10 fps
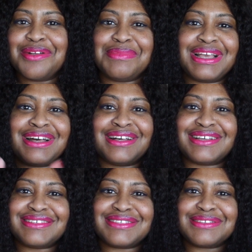
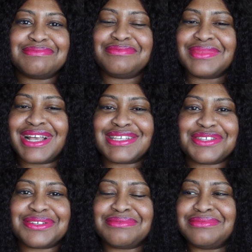because as
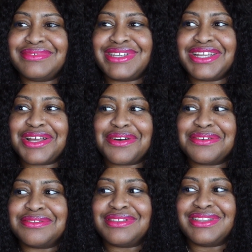a, you
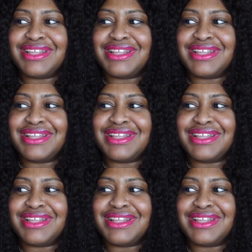know,